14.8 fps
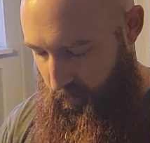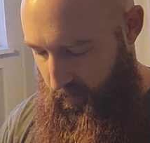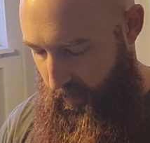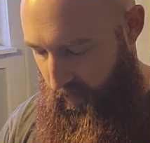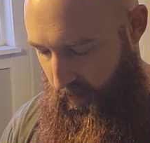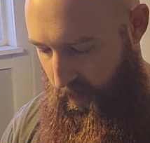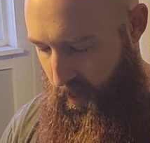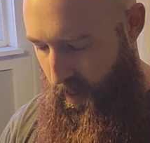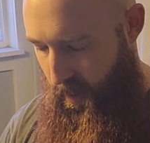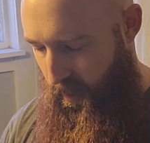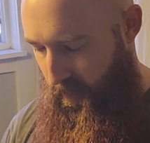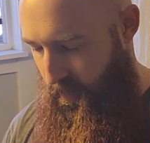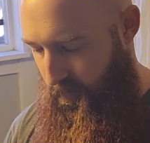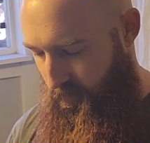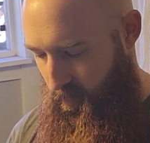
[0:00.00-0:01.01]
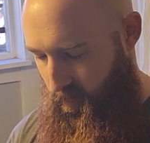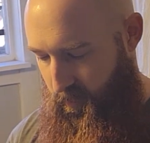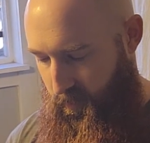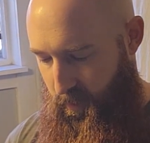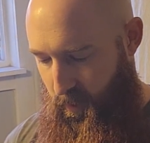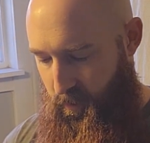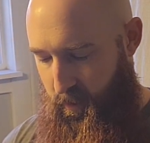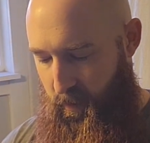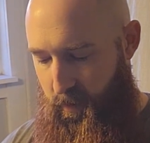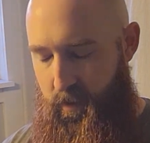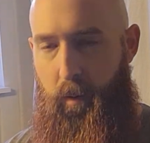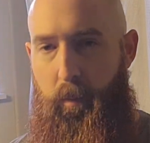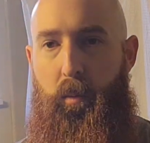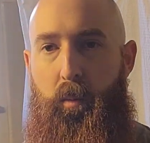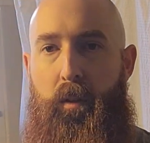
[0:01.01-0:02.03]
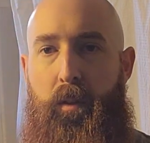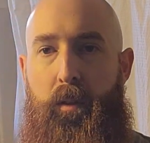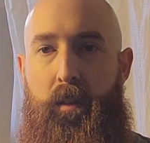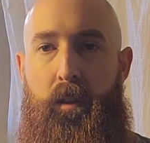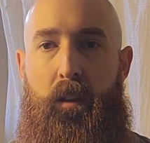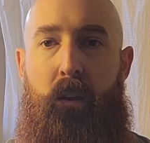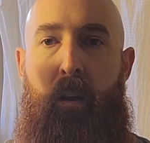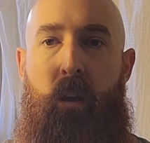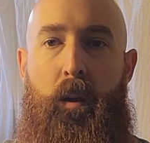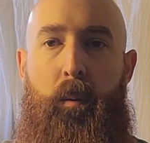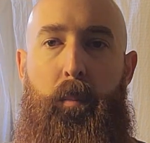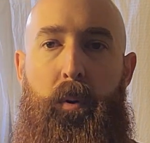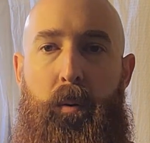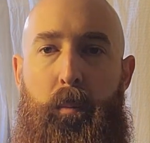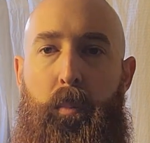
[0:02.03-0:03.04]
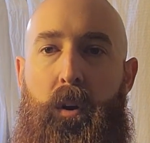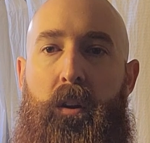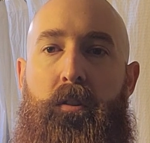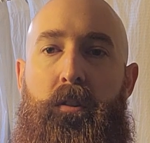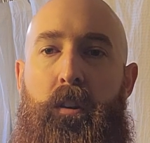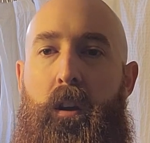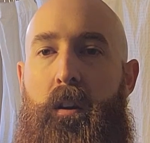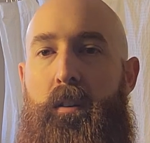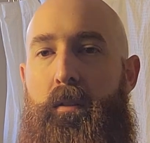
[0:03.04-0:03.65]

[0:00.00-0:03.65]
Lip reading: okay. And of course, touching this up with the beard brush.